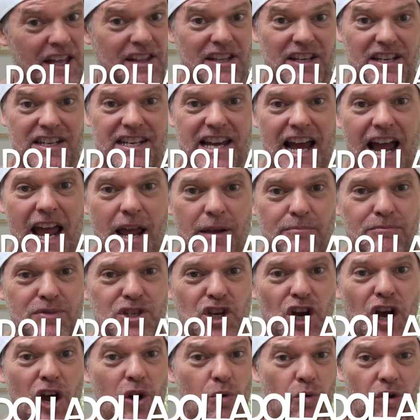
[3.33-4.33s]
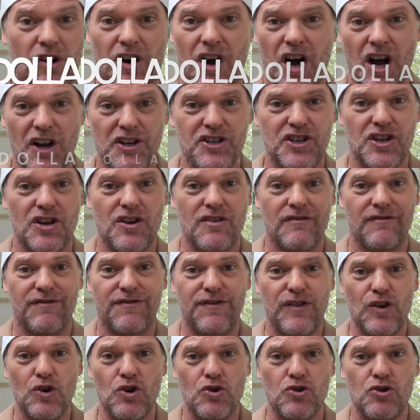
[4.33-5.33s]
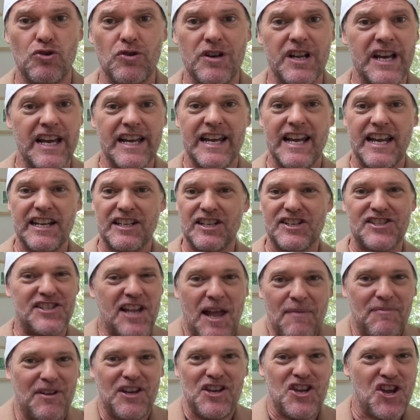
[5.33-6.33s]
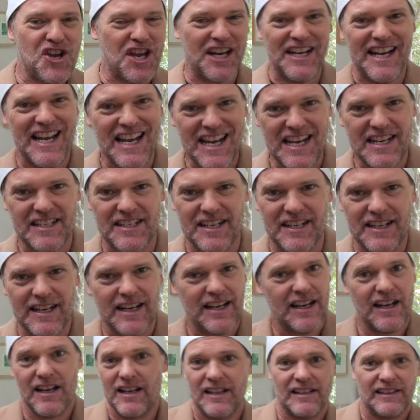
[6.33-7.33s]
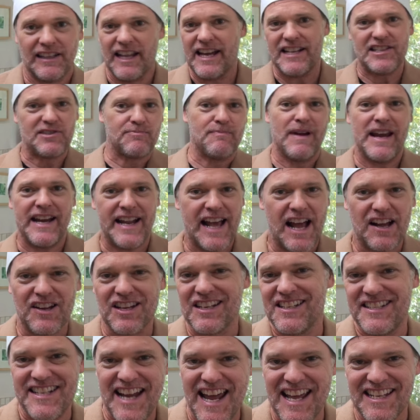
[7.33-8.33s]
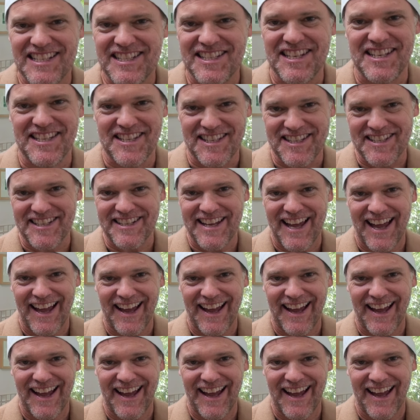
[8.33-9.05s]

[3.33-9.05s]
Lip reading: the game show where I turn food into something you can eat. Let's meet our contestants.